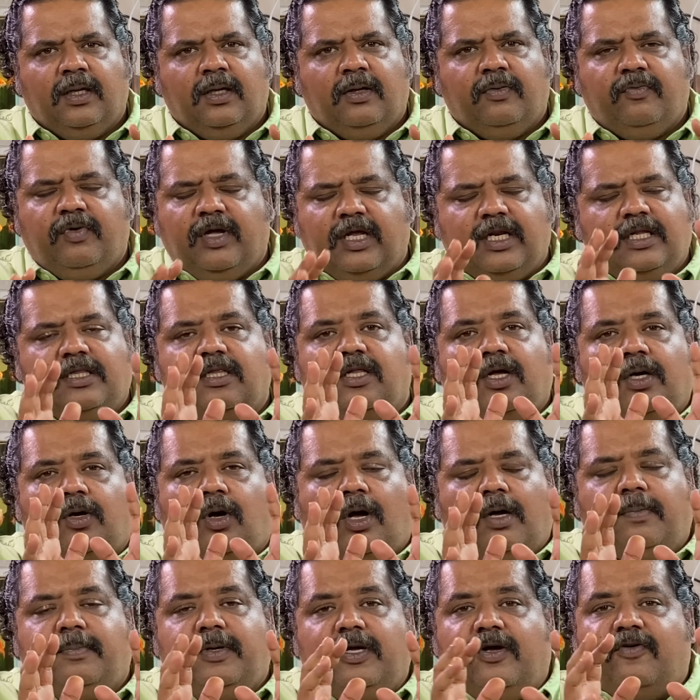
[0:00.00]
We are in the
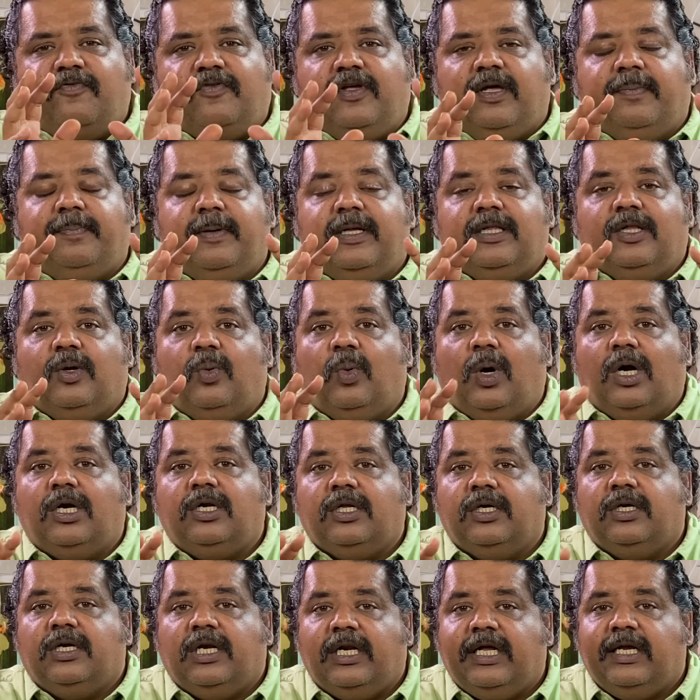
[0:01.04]
hobby of keeping the
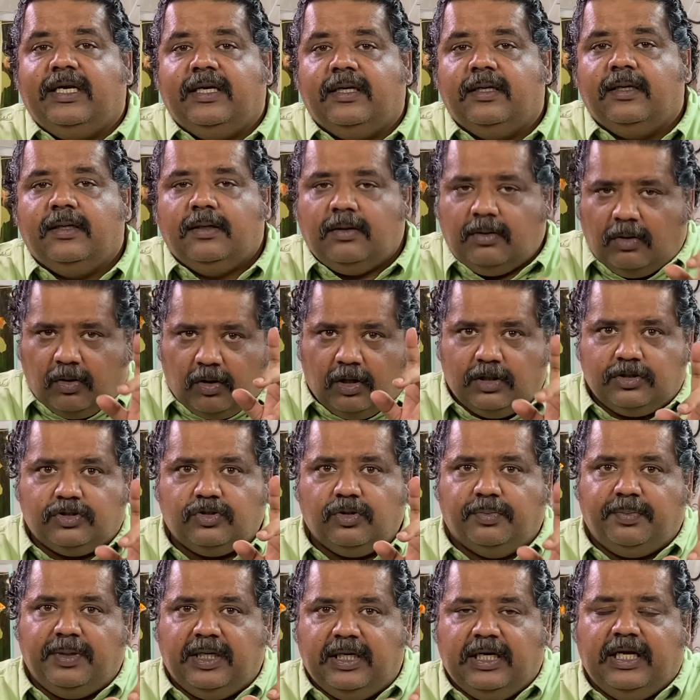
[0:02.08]
water clean. Also
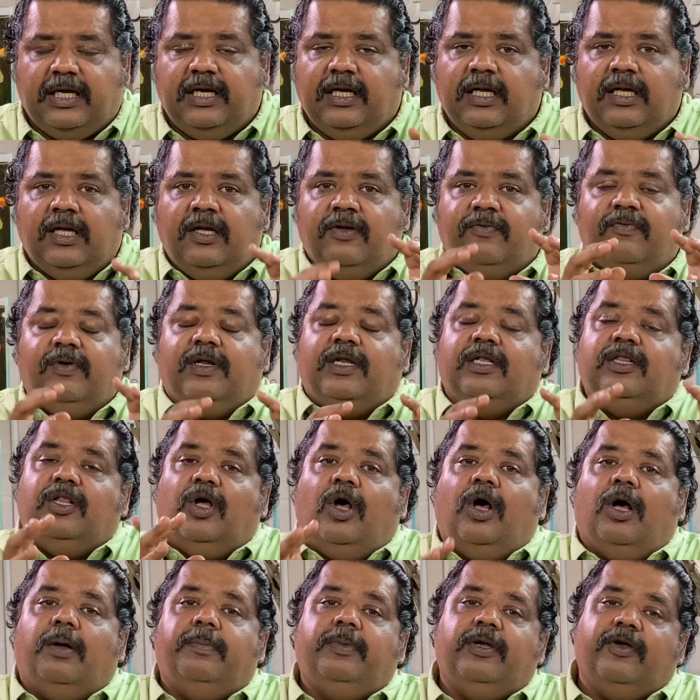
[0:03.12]
meaning we are in the
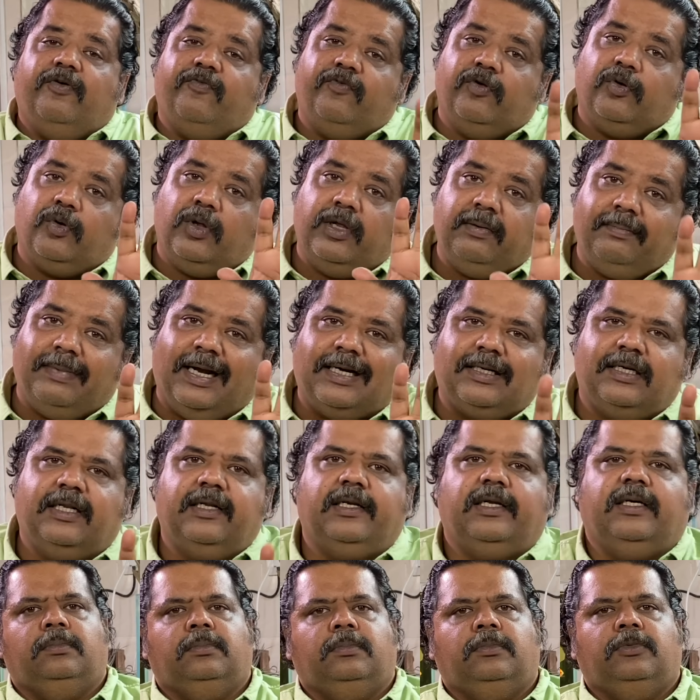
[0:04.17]
hobby of growing
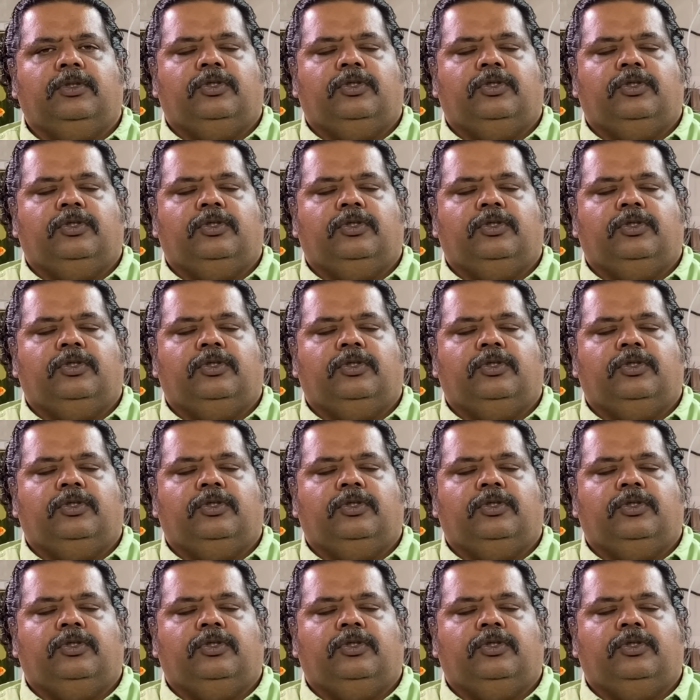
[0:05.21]
bacteria.